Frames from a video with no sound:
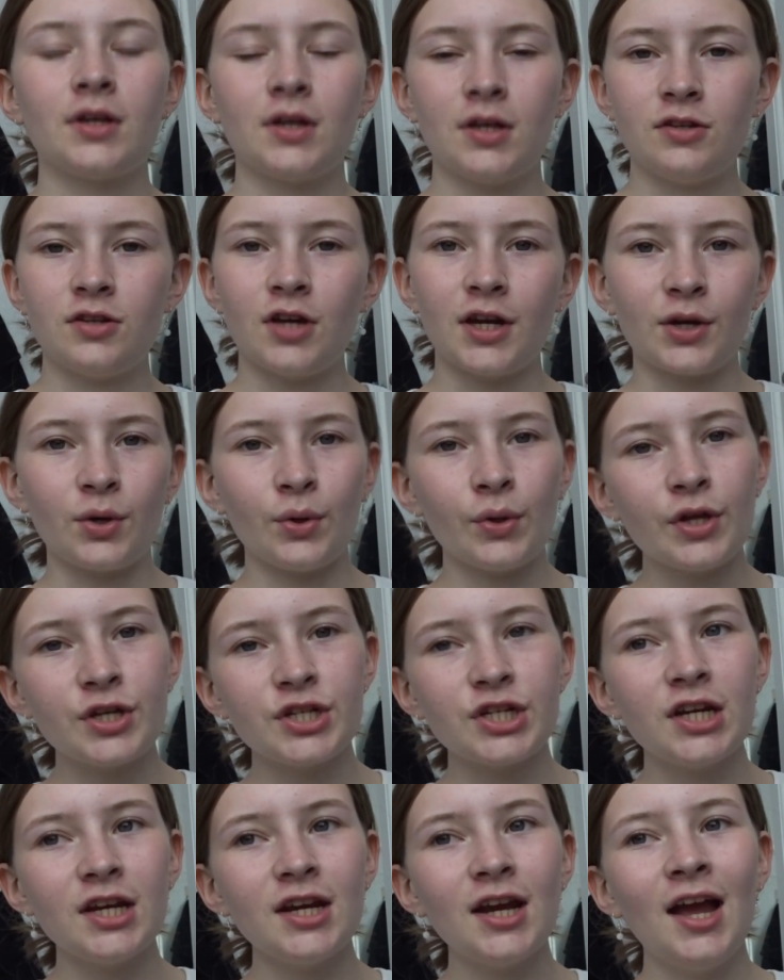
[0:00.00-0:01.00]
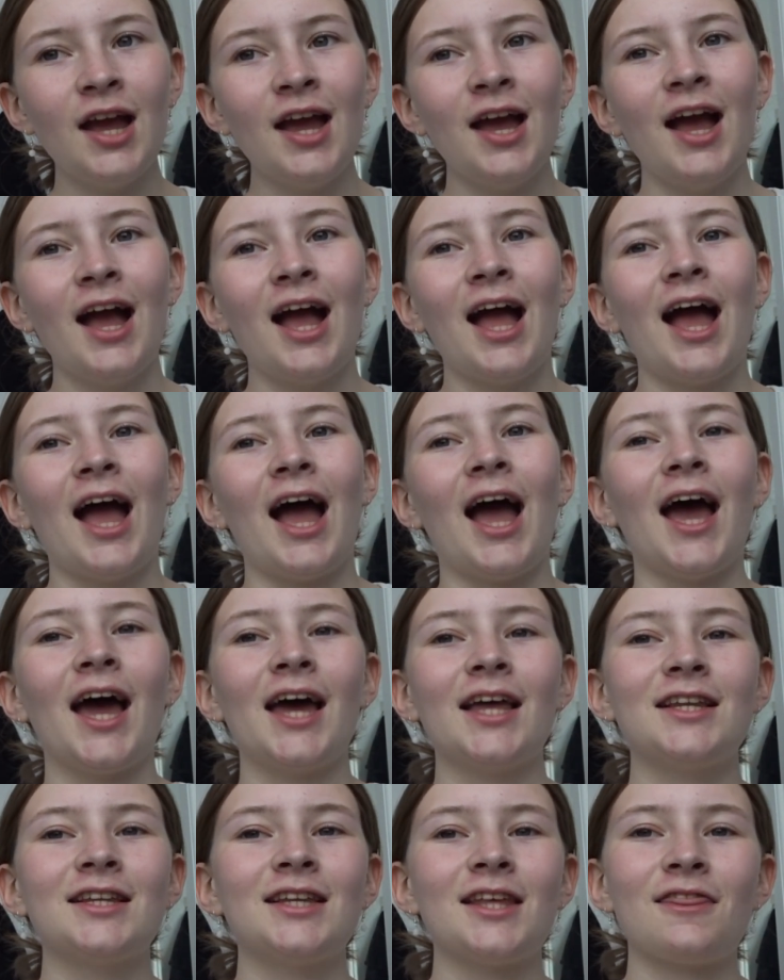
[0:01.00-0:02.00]
psychology,
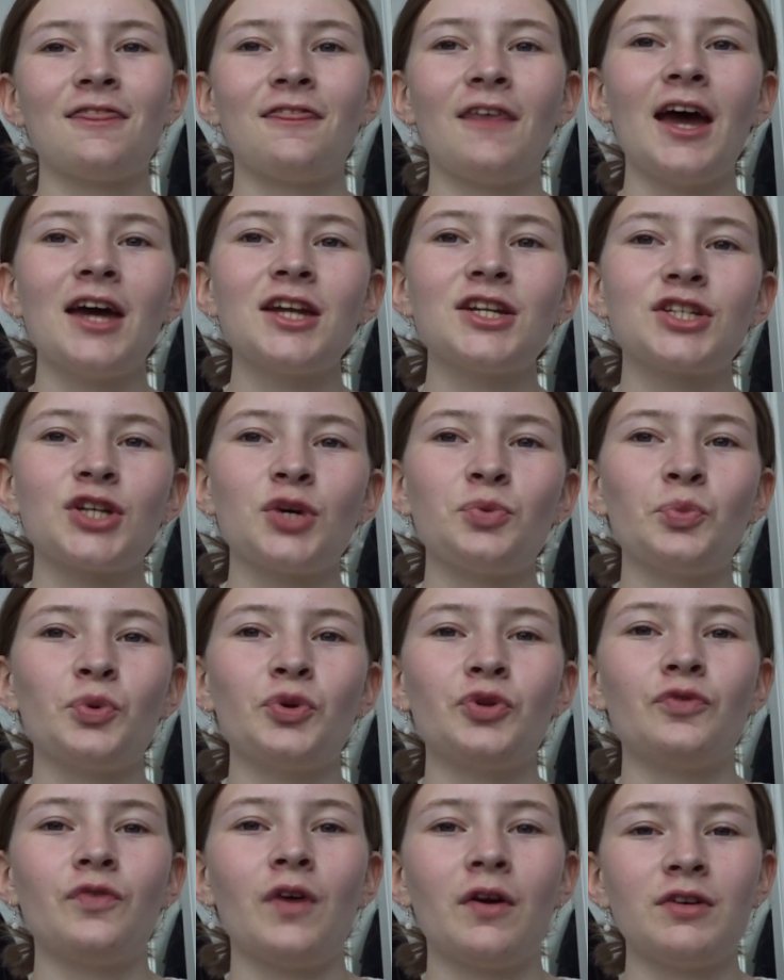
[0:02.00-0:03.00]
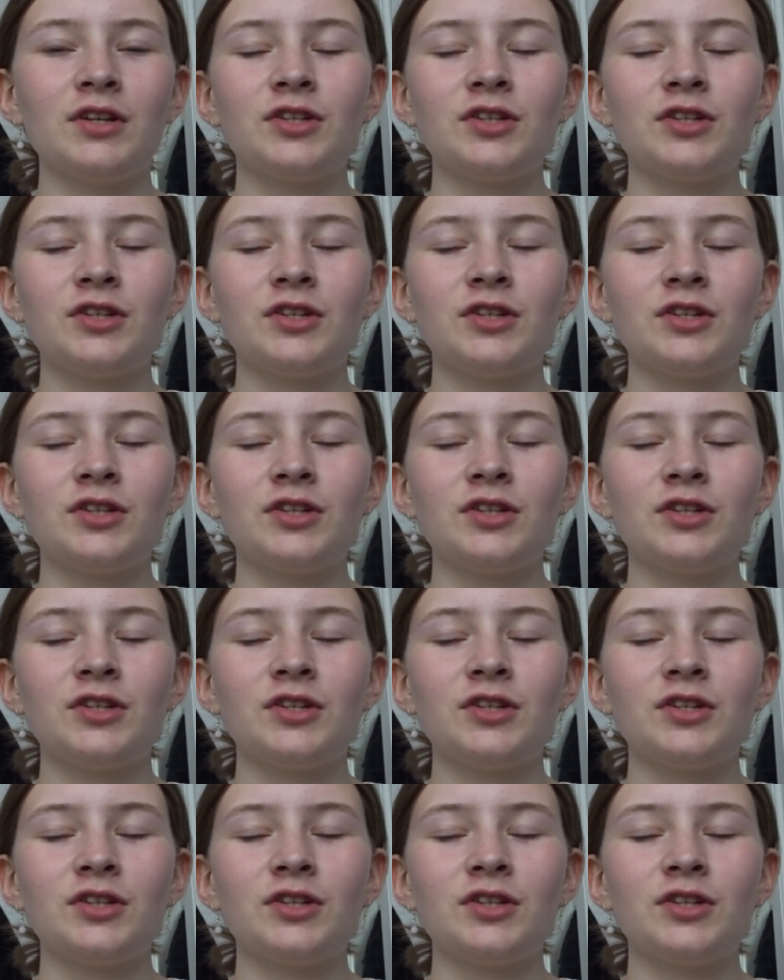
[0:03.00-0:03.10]
and that was very,